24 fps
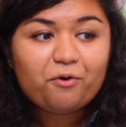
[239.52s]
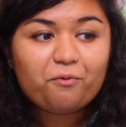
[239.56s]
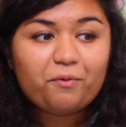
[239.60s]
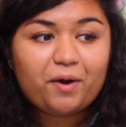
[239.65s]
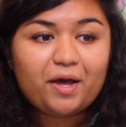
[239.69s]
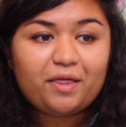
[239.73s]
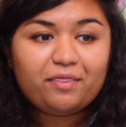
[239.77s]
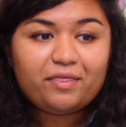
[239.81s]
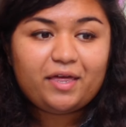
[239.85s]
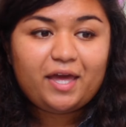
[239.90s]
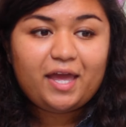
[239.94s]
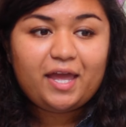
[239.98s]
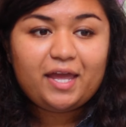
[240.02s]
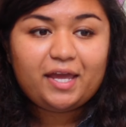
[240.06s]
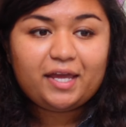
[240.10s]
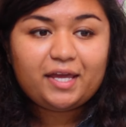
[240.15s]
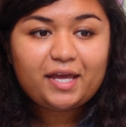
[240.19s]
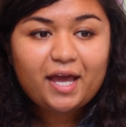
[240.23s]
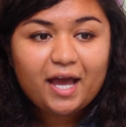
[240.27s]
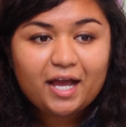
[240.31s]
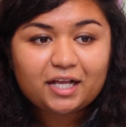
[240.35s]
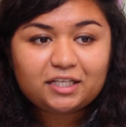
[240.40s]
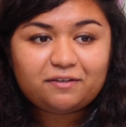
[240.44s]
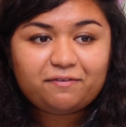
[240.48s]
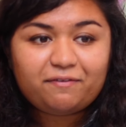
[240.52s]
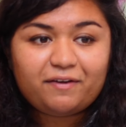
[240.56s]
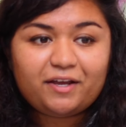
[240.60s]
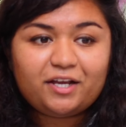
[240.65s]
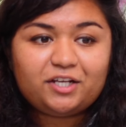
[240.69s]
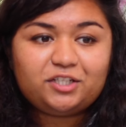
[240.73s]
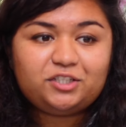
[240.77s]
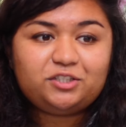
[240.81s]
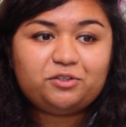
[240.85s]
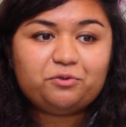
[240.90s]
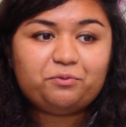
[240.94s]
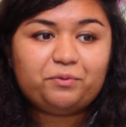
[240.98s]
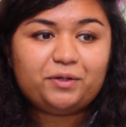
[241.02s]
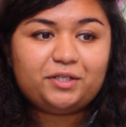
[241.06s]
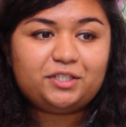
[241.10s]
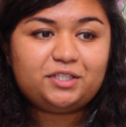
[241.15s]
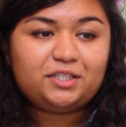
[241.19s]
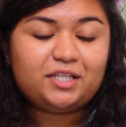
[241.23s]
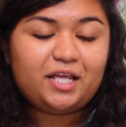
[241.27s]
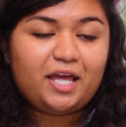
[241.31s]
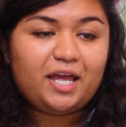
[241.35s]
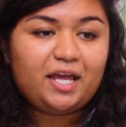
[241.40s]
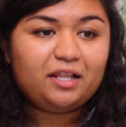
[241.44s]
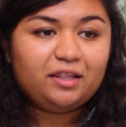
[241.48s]
where they catch fish which
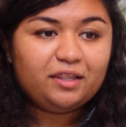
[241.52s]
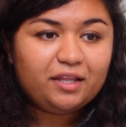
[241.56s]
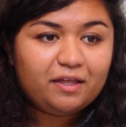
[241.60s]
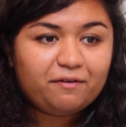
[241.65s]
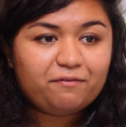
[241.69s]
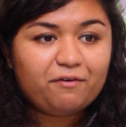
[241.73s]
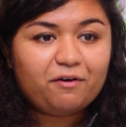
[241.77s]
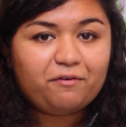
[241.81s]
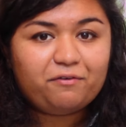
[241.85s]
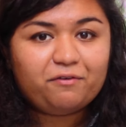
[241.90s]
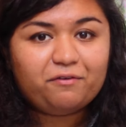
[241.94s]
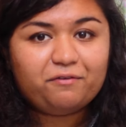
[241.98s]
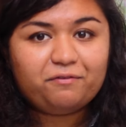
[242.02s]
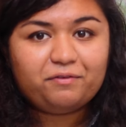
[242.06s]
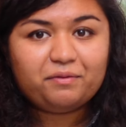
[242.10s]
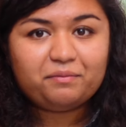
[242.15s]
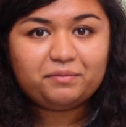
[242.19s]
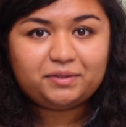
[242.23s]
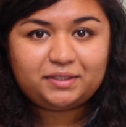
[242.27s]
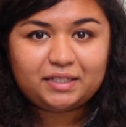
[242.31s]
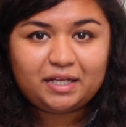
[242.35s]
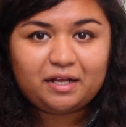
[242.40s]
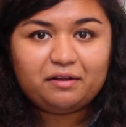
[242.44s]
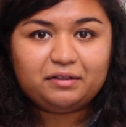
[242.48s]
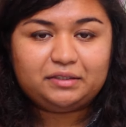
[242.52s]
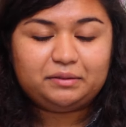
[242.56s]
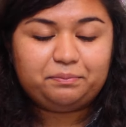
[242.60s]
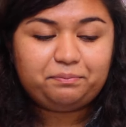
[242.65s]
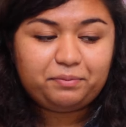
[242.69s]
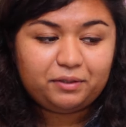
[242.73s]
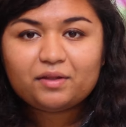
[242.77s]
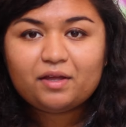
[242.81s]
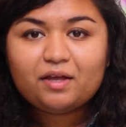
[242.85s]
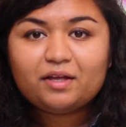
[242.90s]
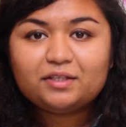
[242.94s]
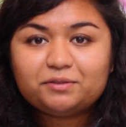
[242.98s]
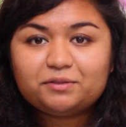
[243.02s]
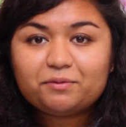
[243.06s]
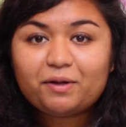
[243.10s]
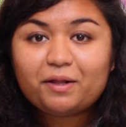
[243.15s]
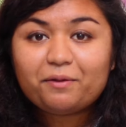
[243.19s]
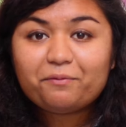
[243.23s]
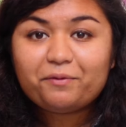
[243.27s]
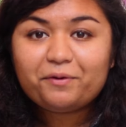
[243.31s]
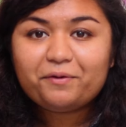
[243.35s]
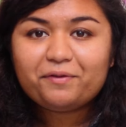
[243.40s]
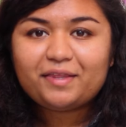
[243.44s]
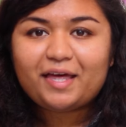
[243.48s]
they live off of themselves. So
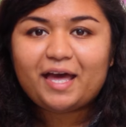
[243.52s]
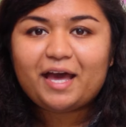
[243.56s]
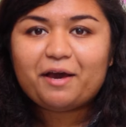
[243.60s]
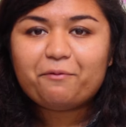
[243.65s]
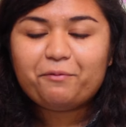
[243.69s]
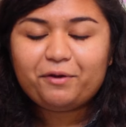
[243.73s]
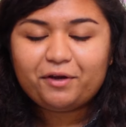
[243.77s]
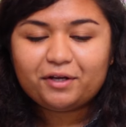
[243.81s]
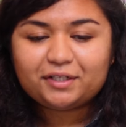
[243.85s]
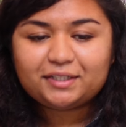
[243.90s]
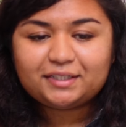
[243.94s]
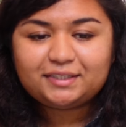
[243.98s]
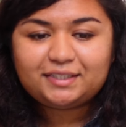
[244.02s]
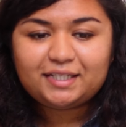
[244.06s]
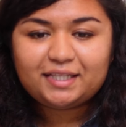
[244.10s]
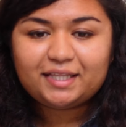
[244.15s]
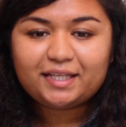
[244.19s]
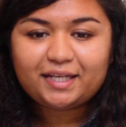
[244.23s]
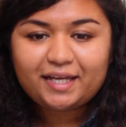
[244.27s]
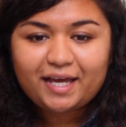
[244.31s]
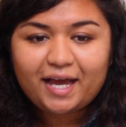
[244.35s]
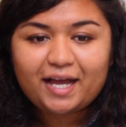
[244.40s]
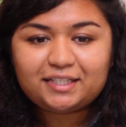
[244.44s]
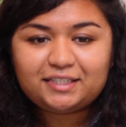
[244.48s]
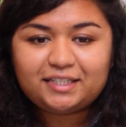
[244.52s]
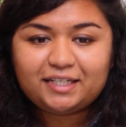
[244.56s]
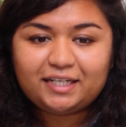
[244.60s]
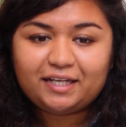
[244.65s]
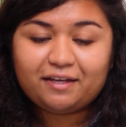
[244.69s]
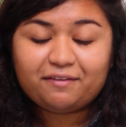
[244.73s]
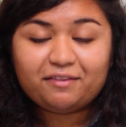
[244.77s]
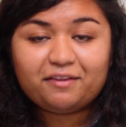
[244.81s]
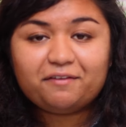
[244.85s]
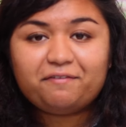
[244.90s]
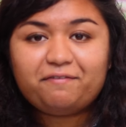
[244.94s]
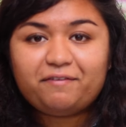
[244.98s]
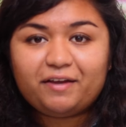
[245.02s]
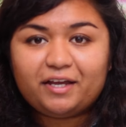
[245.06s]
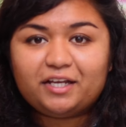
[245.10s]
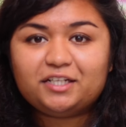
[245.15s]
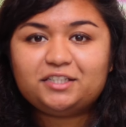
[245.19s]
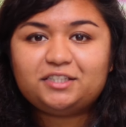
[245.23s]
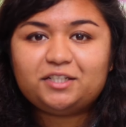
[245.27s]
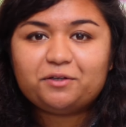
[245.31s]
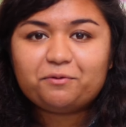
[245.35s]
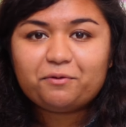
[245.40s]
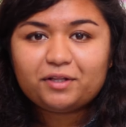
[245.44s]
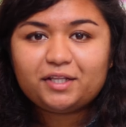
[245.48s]
while we were there we got to see the catching of the
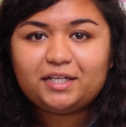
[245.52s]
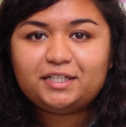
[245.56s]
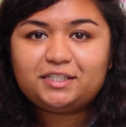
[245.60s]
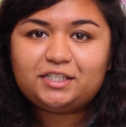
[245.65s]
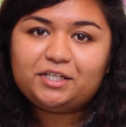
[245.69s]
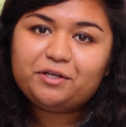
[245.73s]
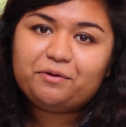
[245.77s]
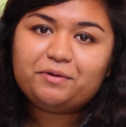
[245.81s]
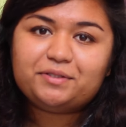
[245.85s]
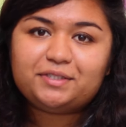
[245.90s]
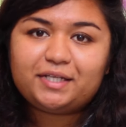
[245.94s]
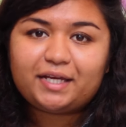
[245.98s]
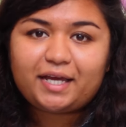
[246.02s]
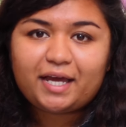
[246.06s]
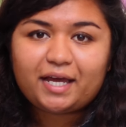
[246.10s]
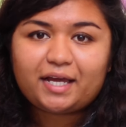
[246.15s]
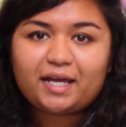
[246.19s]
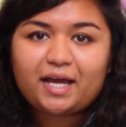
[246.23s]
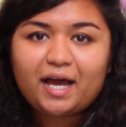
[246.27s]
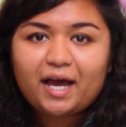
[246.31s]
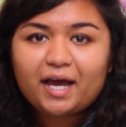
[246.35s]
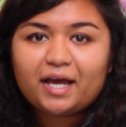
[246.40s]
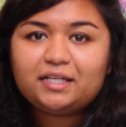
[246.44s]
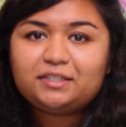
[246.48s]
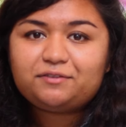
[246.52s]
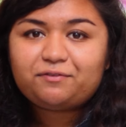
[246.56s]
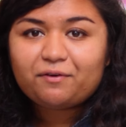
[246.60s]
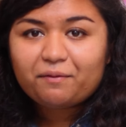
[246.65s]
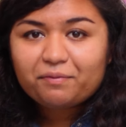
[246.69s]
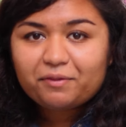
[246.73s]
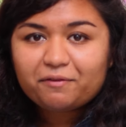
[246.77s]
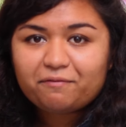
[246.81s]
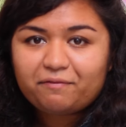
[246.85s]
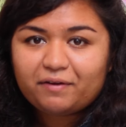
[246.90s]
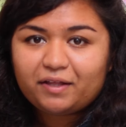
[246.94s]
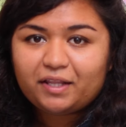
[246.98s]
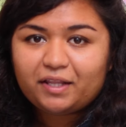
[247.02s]
fish. So what they do is they get guys from the